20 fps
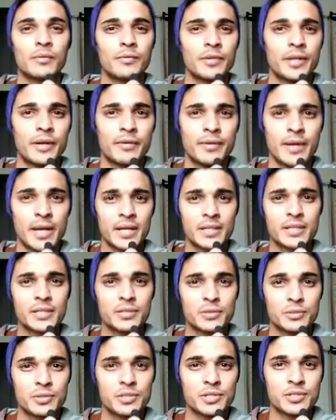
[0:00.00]
we are
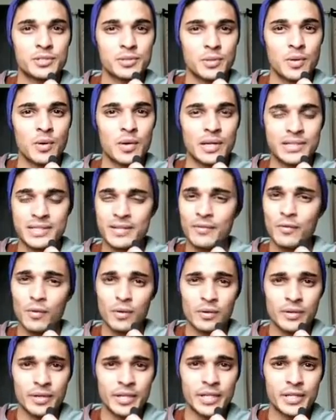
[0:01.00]
reacting to this song, as I've
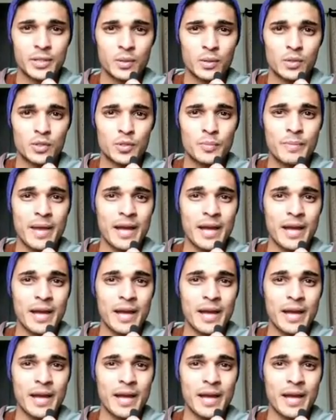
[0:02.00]
already told you,